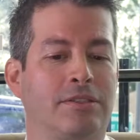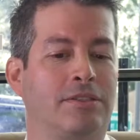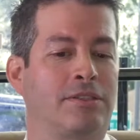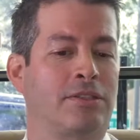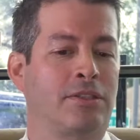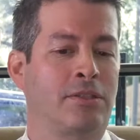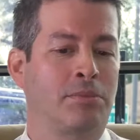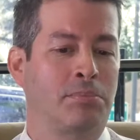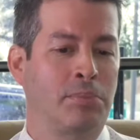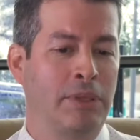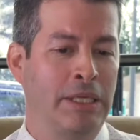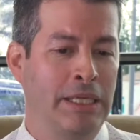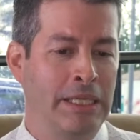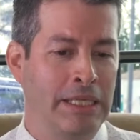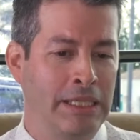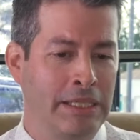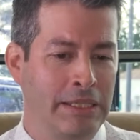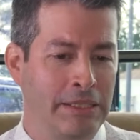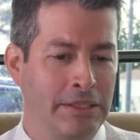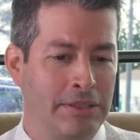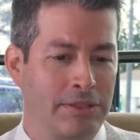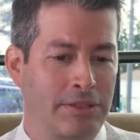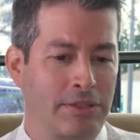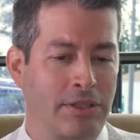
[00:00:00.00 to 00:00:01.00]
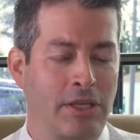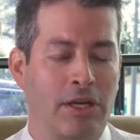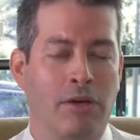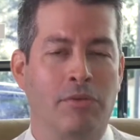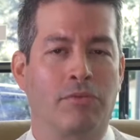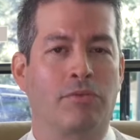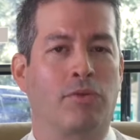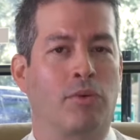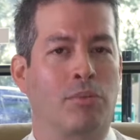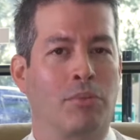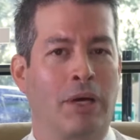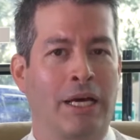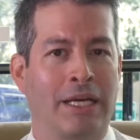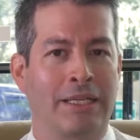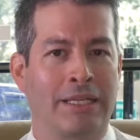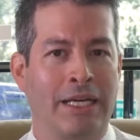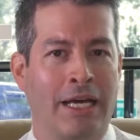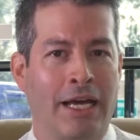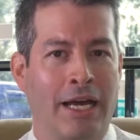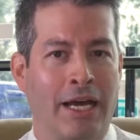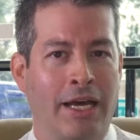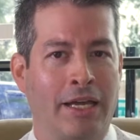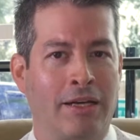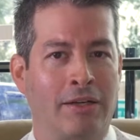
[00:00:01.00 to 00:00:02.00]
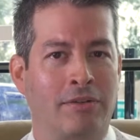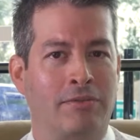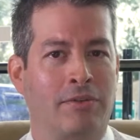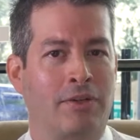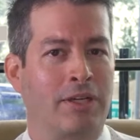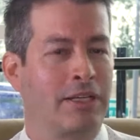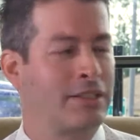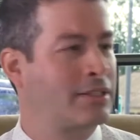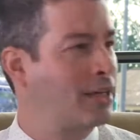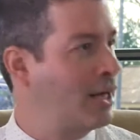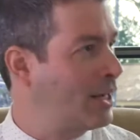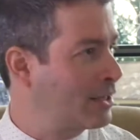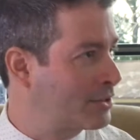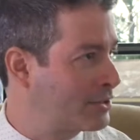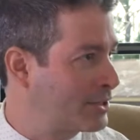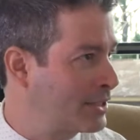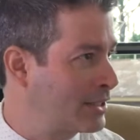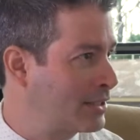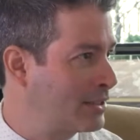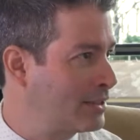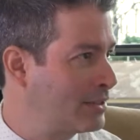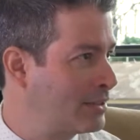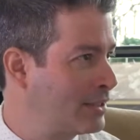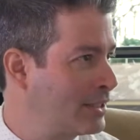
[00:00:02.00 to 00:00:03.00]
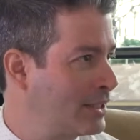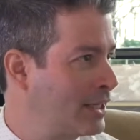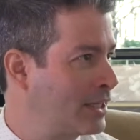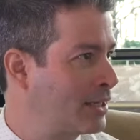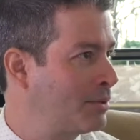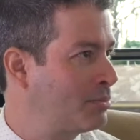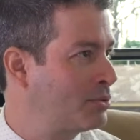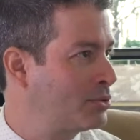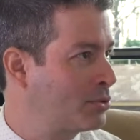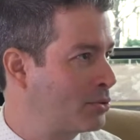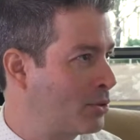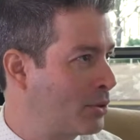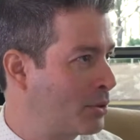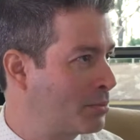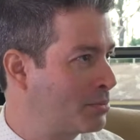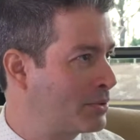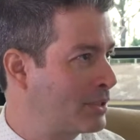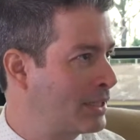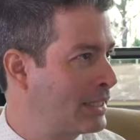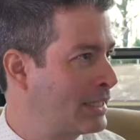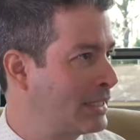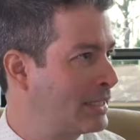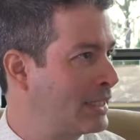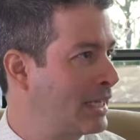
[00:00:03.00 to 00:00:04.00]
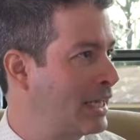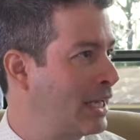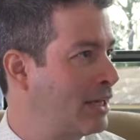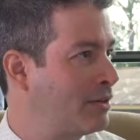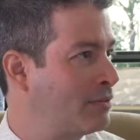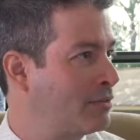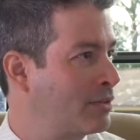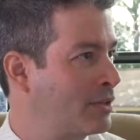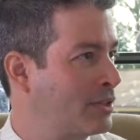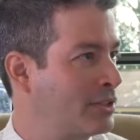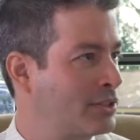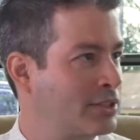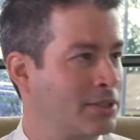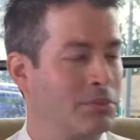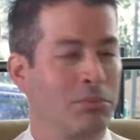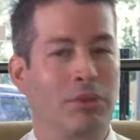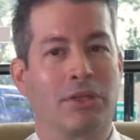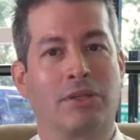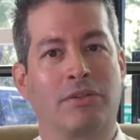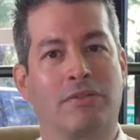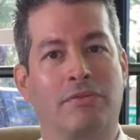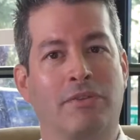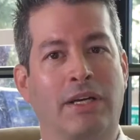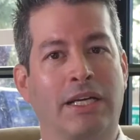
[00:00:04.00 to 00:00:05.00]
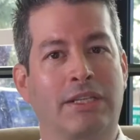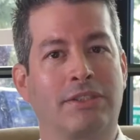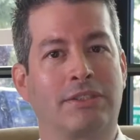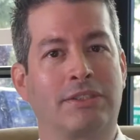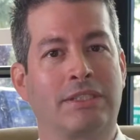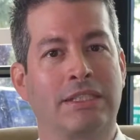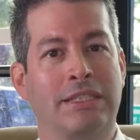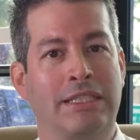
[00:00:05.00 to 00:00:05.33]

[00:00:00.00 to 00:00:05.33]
Terpenes, formaldehyde are very toxic. They get absorbed and they have very similar effects to